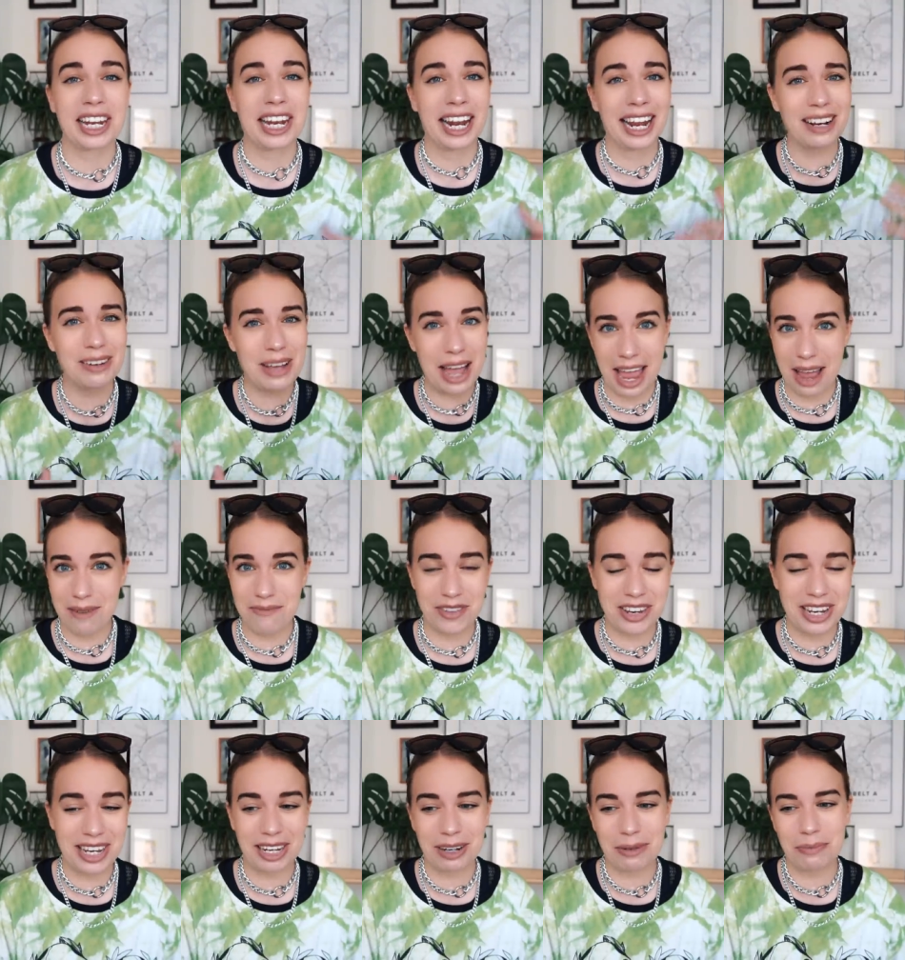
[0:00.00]
I am
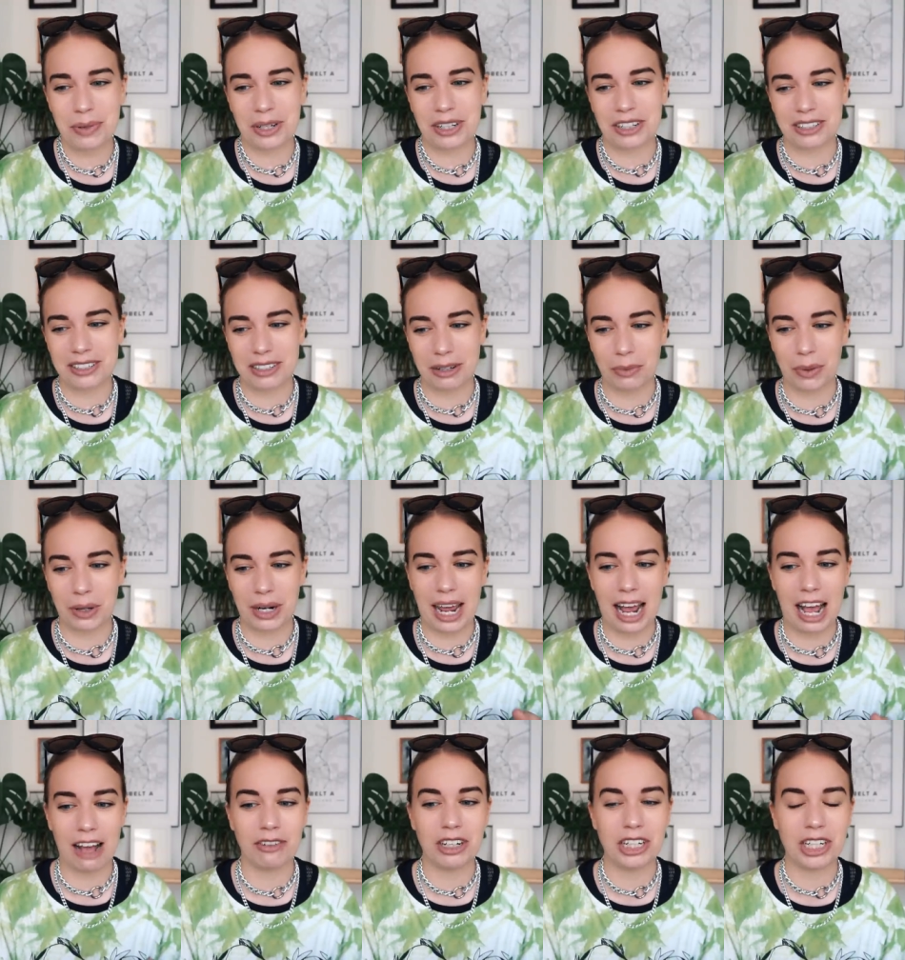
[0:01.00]
vegan because I want to
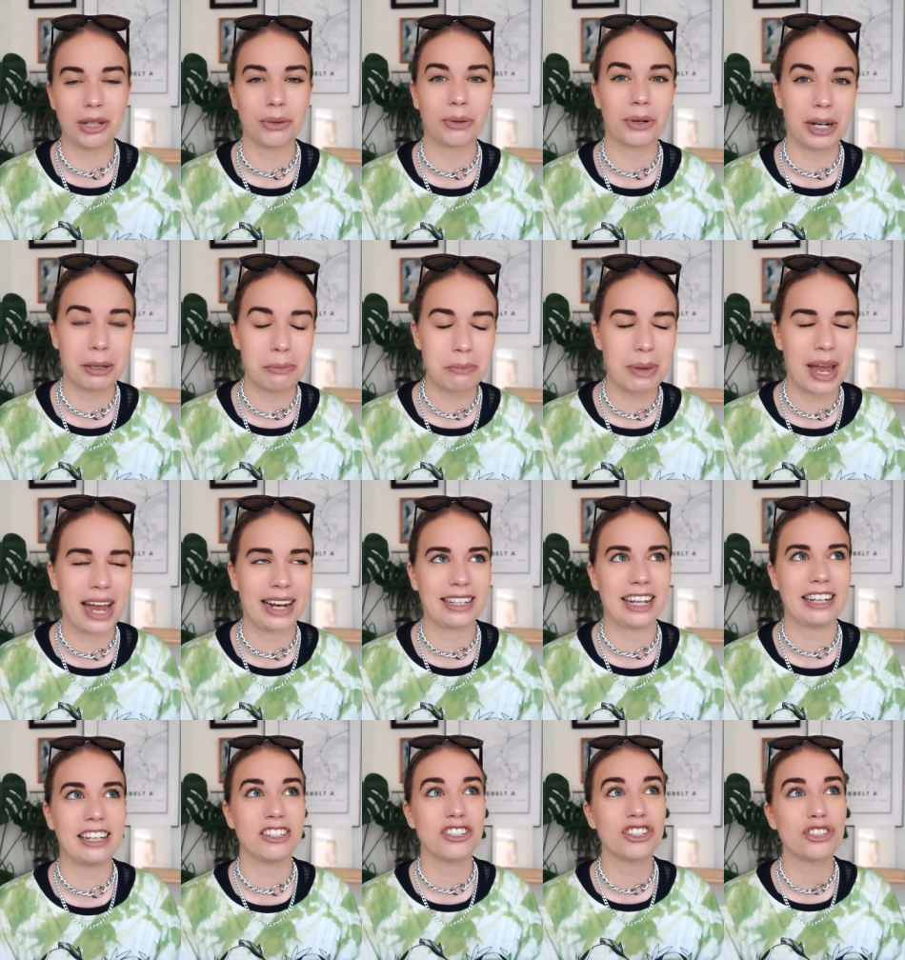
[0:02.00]
have a lower impact
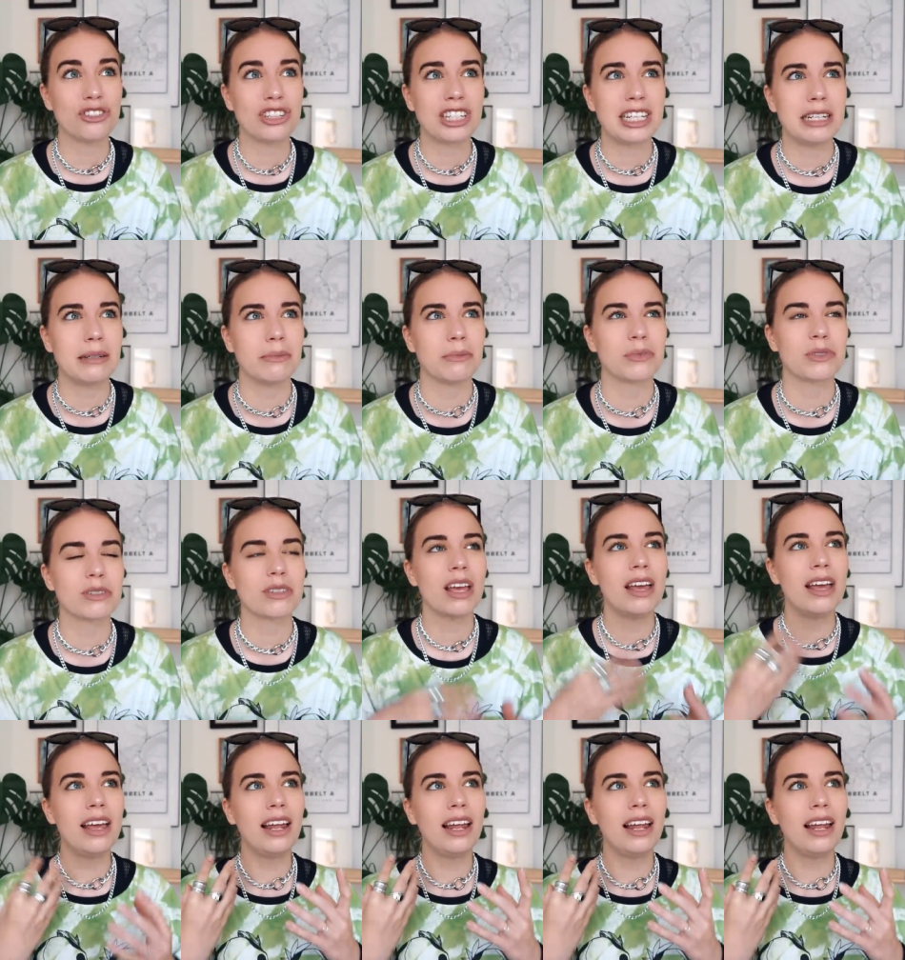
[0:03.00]
and it just seems